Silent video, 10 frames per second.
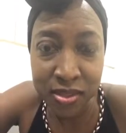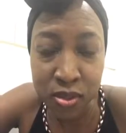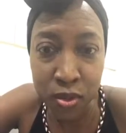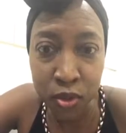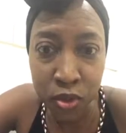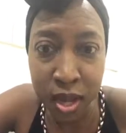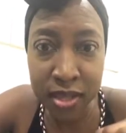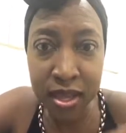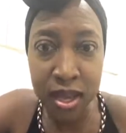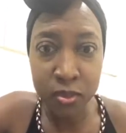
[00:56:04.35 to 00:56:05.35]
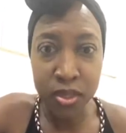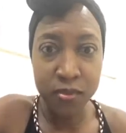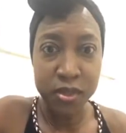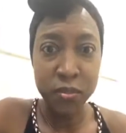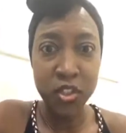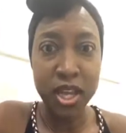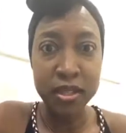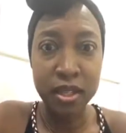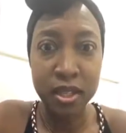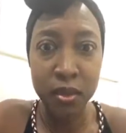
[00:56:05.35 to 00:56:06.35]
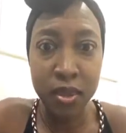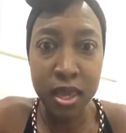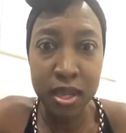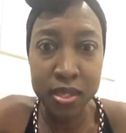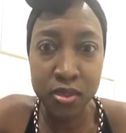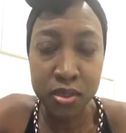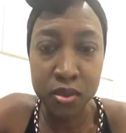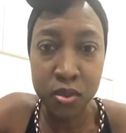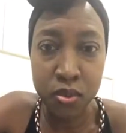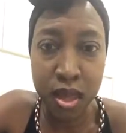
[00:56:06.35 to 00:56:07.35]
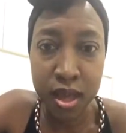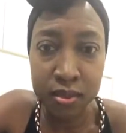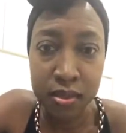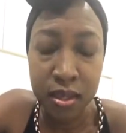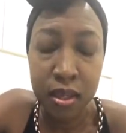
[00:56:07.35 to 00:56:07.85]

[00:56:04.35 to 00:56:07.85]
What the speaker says: So Joanna, I would love some channeling. Okay, let's do that.